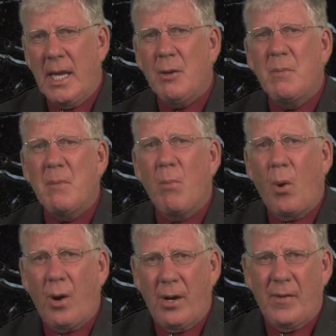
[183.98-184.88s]
It will be
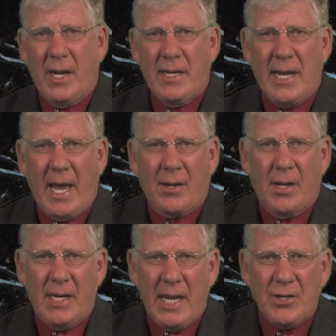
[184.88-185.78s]
more than an attack
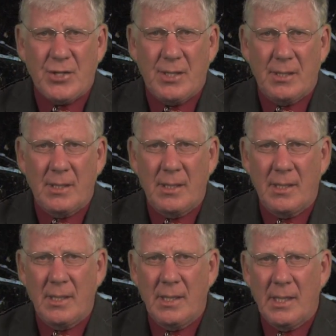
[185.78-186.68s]
on a nation.
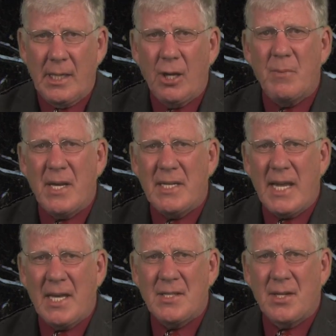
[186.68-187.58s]
It will be a
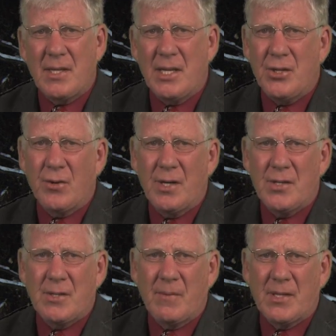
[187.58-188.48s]
test on the
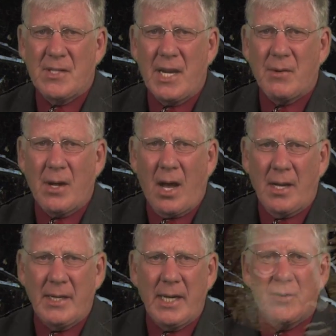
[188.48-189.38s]
endurance of the sacred holiday